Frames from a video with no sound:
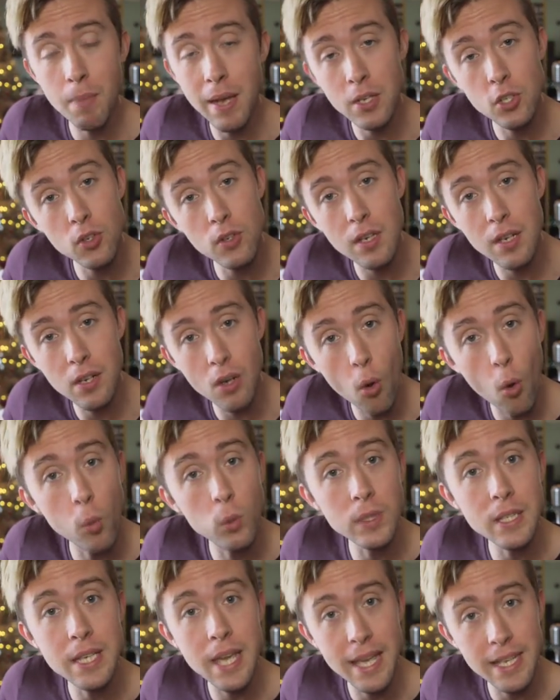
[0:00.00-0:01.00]
make sure that it
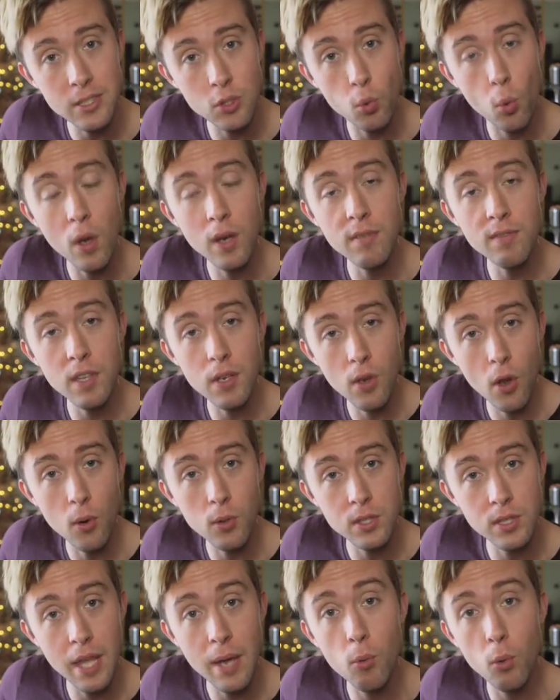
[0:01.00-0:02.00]
only hits one of the
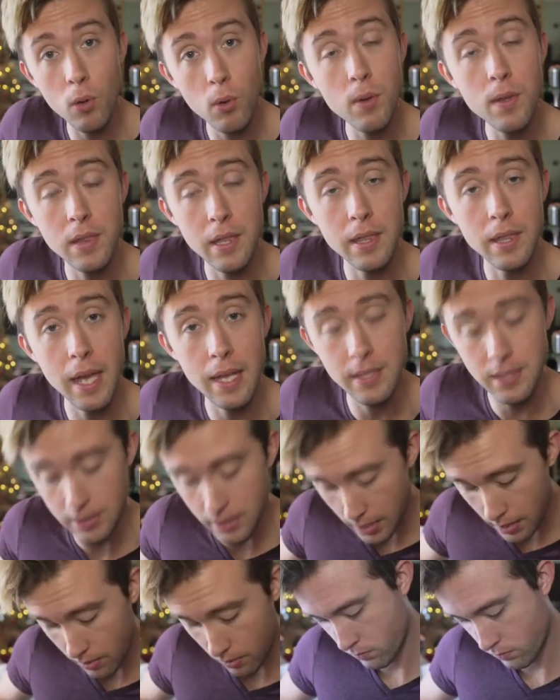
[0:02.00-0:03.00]
notes that were within that
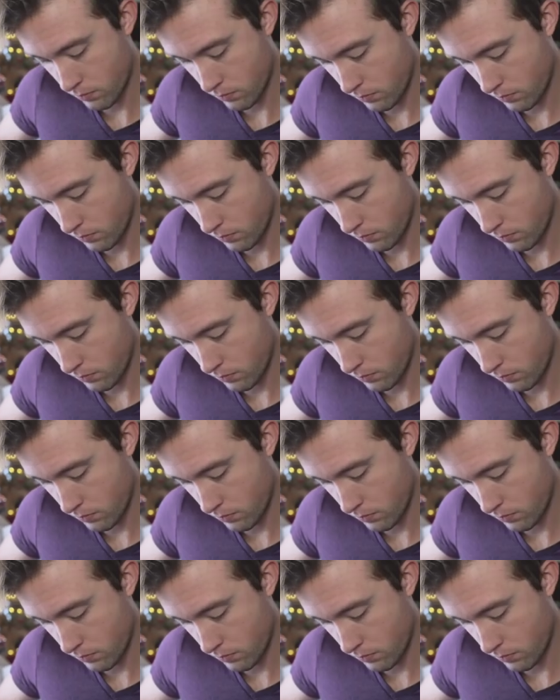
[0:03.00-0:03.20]
scale.